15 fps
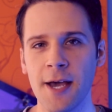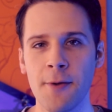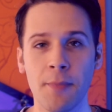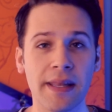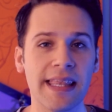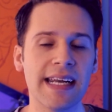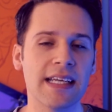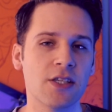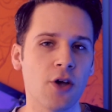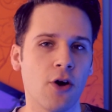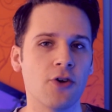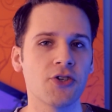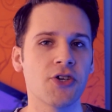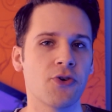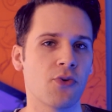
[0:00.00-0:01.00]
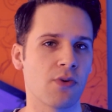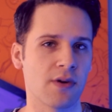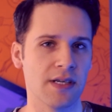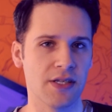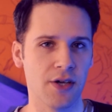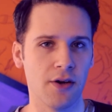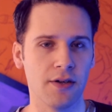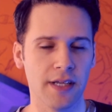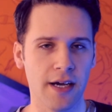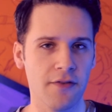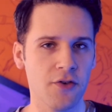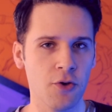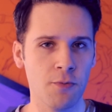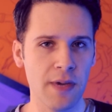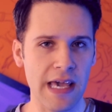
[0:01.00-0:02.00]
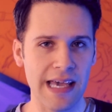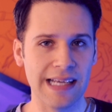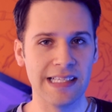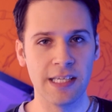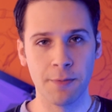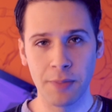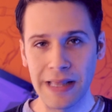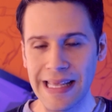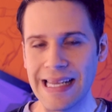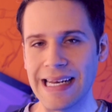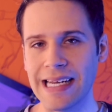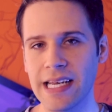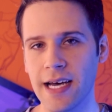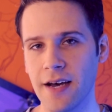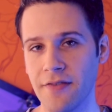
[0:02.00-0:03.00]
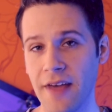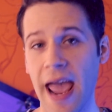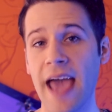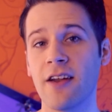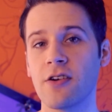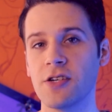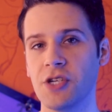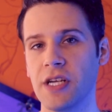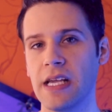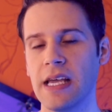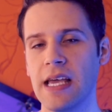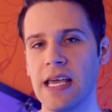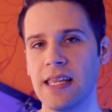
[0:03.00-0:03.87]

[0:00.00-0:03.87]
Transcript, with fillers: but that it's also a result of you being depleted of energy